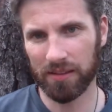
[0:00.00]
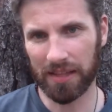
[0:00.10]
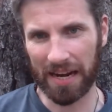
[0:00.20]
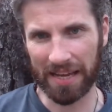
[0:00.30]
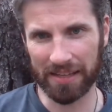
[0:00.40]

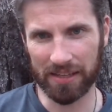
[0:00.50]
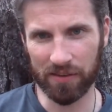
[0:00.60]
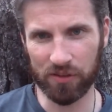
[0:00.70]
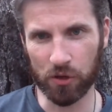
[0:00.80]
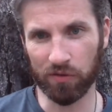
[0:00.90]
that I
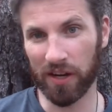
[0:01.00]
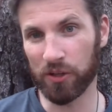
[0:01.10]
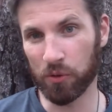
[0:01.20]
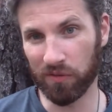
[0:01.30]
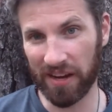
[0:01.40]
give you if I
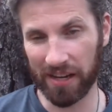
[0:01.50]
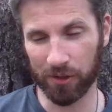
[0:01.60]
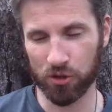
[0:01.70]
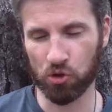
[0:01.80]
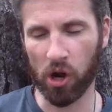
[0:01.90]
do a Vedic
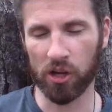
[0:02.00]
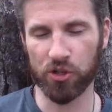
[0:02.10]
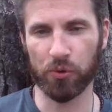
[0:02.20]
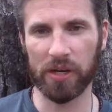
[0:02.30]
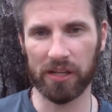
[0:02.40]

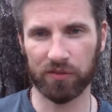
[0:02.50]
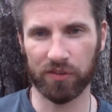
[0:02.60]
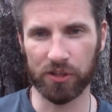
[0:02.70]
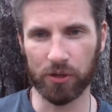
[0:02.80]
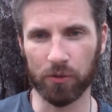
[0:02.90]
astrology reading
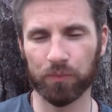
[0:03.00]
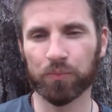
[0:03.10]
for you.